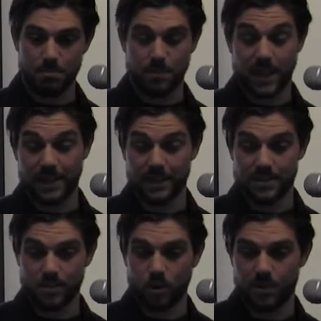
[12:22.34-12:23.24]
by
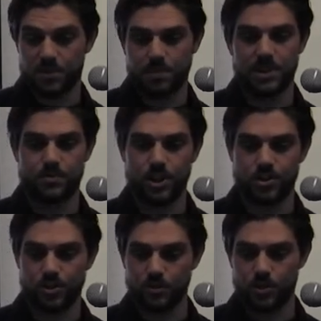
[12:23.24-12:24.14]
its open space
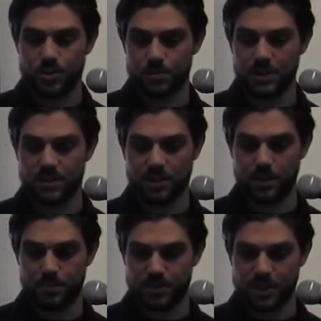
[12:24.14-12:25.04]
ratio, which is basically
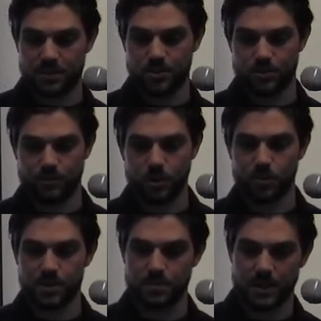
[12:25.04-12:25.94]
the percentage of
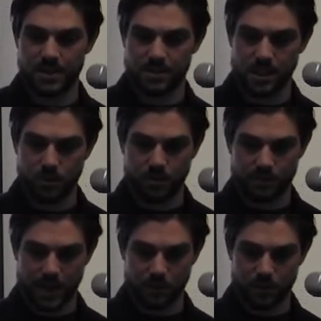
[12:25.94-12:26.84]
open space, and we
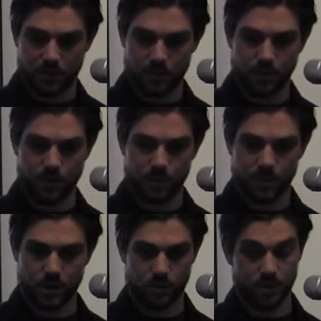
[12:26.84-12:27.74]
found the,
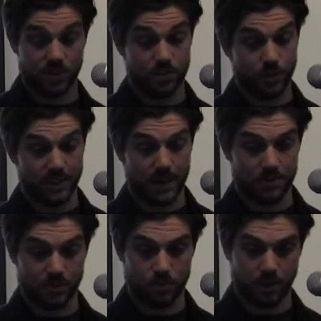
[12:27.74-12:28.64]
these
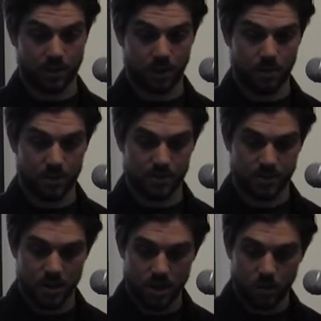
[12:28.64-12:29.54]
3,000 square kilometers.
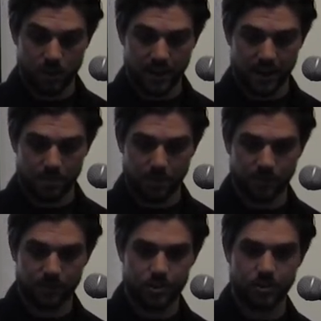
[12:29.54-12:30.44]
With the help of
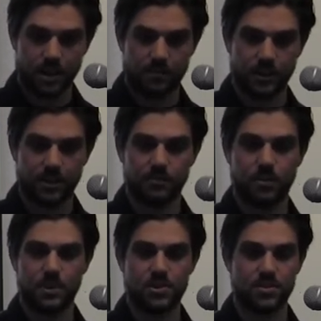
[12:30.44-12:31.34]
geographic
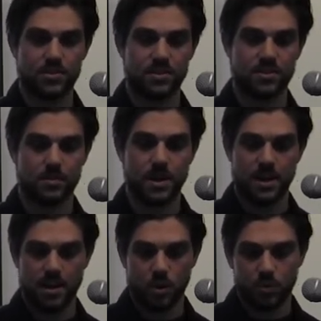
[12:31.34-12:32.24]
information system,
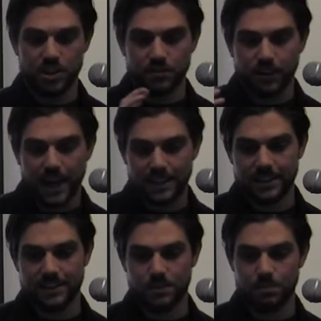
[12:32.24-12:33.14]
we
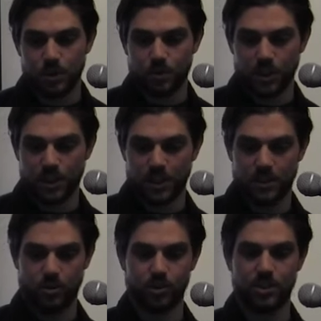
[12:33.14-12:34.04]
divided between uh,
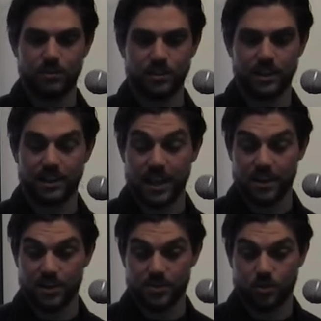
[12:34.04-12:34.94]
all the different
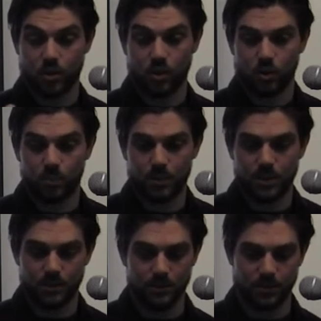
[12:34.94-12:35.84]
layers or all
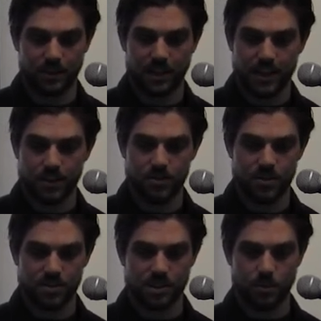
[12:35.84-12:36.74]
the different land
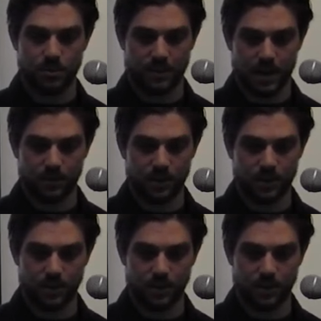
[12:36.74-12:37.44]
uses that we found